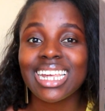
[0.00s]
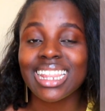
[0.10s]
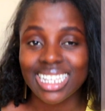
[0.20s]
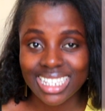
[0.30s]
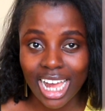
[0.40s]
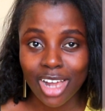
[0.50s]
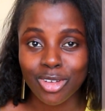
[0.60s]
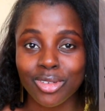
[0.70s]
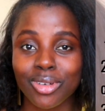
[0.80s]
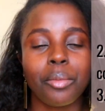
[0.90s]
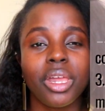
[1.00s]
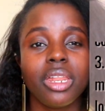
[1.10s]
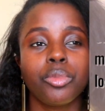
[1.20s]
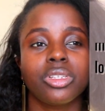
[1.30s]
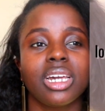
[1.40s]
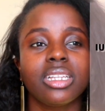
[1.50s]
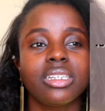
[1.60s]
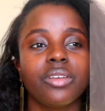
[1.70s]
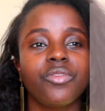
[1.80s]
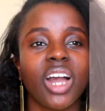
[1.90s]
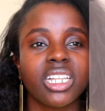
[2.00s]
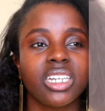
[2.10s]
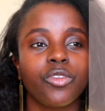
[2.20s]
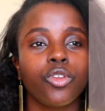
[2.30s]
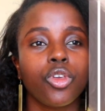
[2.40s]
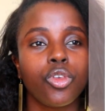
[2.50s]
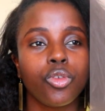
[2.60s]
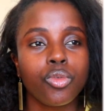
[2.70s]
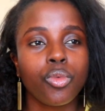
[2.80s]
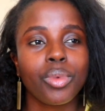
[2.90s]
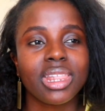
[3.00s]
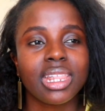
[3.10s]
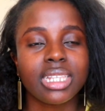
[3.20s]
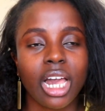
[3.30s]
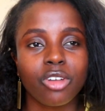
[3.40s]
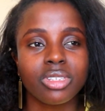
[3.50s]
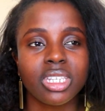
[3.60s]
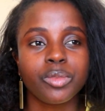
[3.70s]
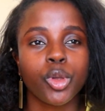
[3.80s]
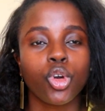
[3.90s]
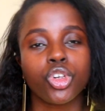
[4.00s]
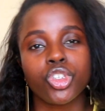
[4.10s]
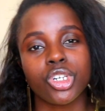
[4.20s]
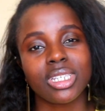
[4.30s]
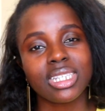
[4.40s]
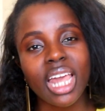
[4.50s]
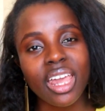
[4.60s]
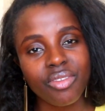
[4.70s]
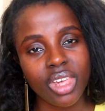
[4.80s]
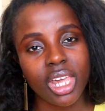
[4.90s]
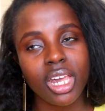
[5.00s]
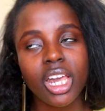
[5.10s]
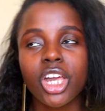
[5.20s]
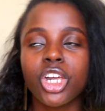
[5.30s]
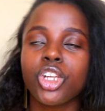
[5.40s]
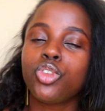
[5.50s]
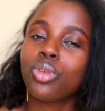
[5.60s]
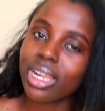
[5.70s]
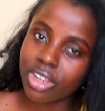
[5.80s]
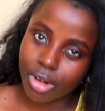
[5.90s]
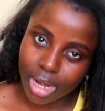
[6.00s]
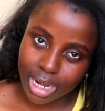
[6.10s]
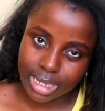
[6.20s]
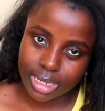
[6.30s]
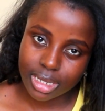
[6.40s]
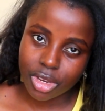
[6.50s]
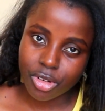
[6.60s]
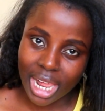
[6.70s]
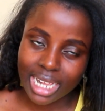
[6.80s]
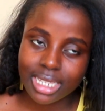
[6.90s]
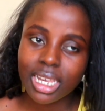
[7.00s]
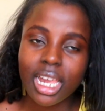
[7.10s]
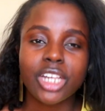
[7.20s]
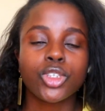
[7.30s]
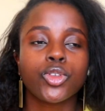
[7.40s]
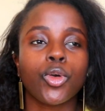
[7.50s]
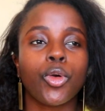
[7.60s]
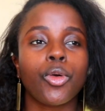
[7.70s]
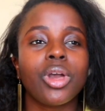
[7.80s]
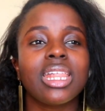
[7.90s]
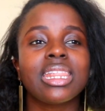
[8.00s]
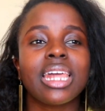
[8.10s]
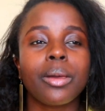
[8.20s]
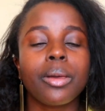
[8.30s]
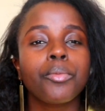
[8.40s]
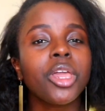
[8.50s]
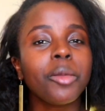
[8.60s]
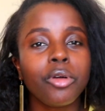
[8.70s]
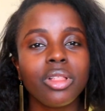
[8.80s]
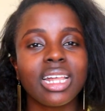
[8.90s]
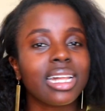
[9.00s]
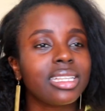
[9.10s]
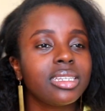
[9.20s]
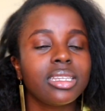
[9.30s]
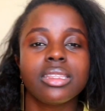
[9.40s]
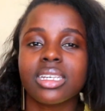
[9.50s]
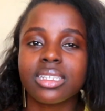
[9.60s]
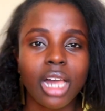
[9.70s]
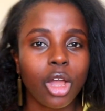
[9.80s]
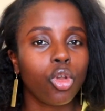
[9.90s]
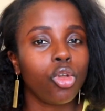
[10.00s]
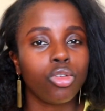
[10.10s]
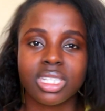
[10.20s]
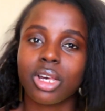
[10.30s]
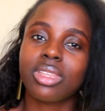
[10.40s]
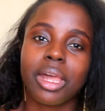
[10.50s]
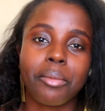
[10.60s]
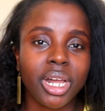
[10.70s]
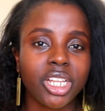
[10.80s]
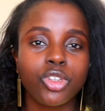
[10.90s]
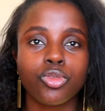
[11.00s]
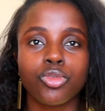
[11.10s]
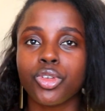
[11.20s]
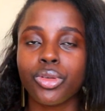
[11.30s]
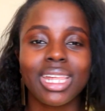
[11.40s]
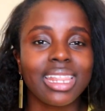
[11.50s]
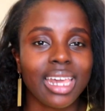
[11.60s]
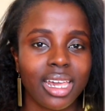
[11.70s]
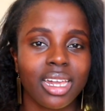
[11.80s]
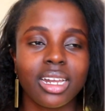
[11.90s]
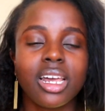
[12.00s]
the SACCO. The main important factor for you with SACCOs is because you're saving to get credit, right? So the people that the SACCO loans out their money to during the year,